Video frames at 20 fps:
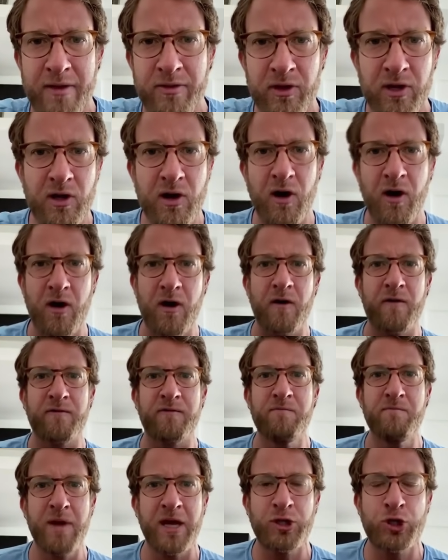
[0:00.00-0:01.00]

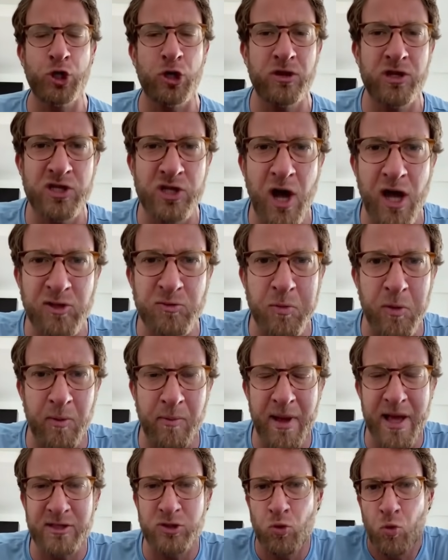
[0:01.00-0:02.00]
curve, make sure there's hospital
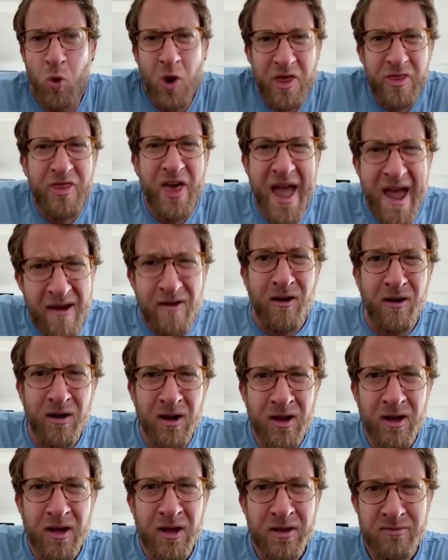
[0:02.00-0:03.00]
beds. We're there.
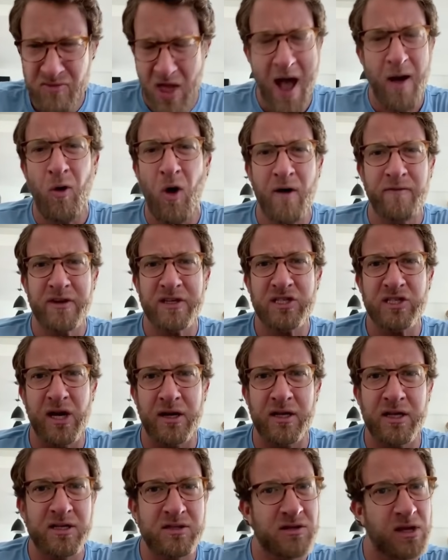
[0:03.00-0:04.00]
Now all of a
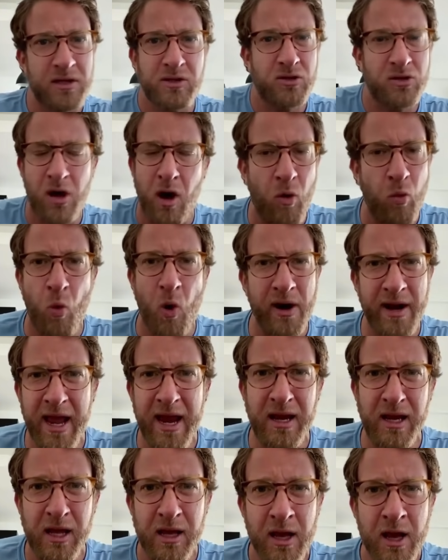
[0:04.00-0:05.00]
sudden it's like a
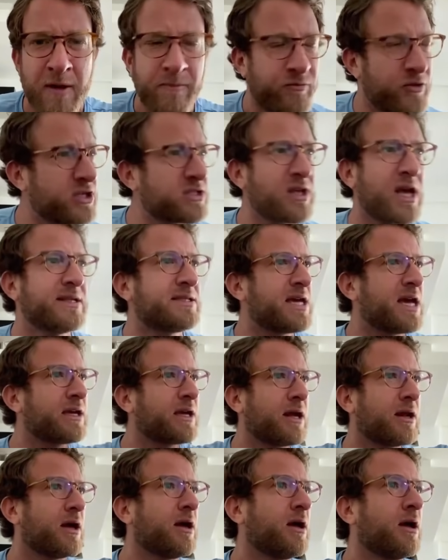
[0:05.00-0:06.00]
180. This is like
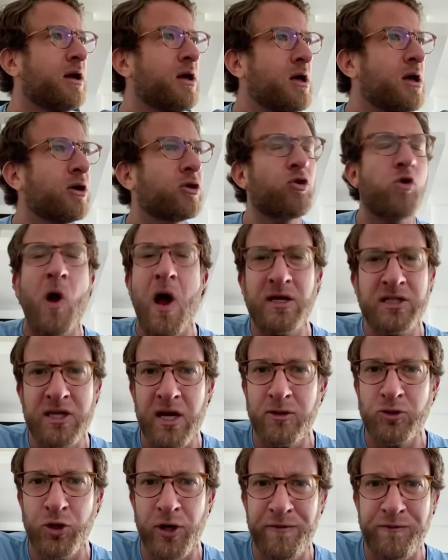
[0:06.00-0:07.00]
taking a
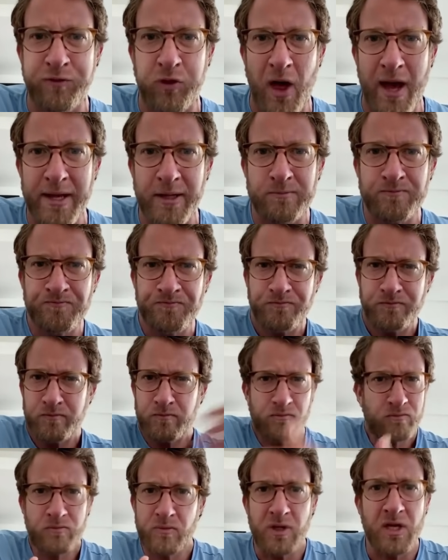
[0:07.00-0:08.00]
cross-country flight,
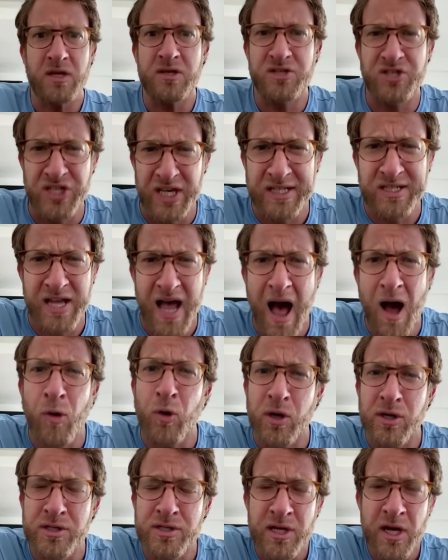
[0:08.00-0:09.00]
6
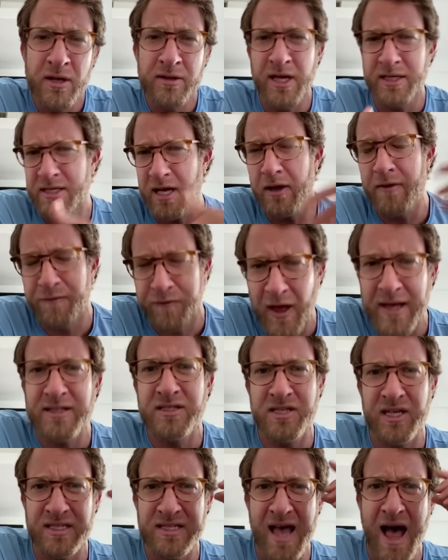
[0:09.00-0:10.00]
hours. They tell you flight
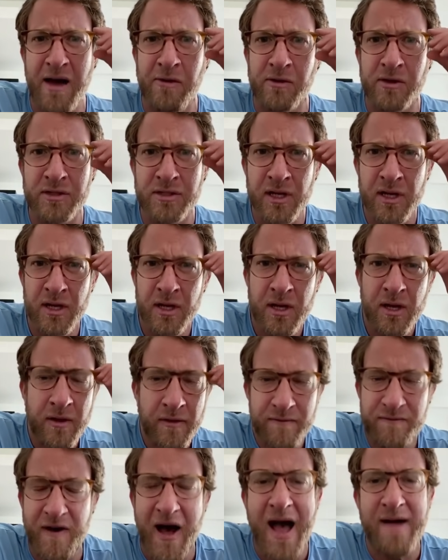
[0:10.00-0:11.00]
6 hours.
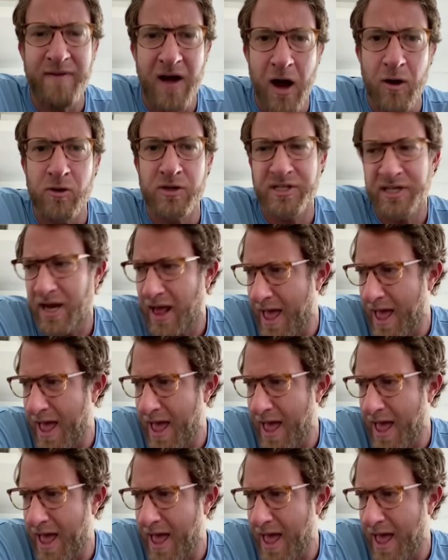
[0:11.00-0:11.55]
5 hours and a